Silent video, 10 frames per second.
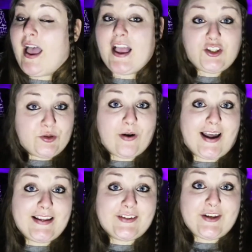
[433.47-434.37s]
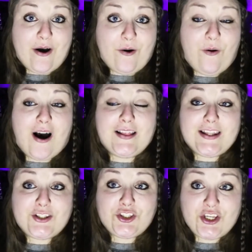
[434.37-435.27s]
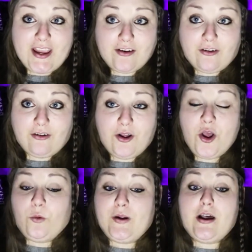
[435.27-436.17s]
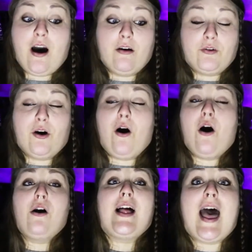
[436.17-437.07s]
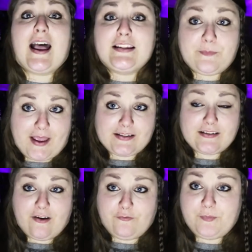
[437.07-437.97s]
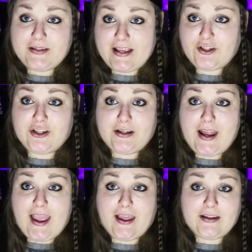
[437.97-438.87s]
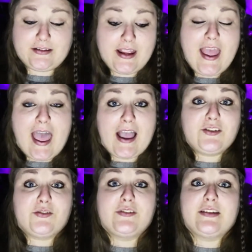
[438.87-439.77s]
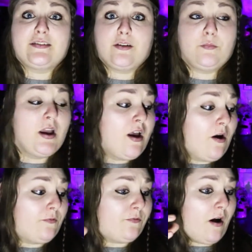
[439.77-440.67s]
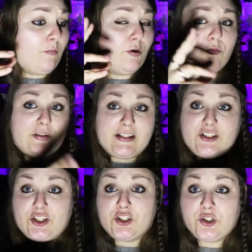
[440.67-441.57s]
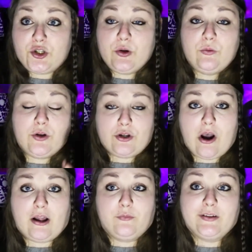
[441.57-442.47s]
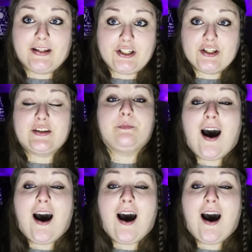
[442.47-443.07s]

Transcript: as you guys know, on this channel, we cover all aspects of possession and exorcism from religious to non religious.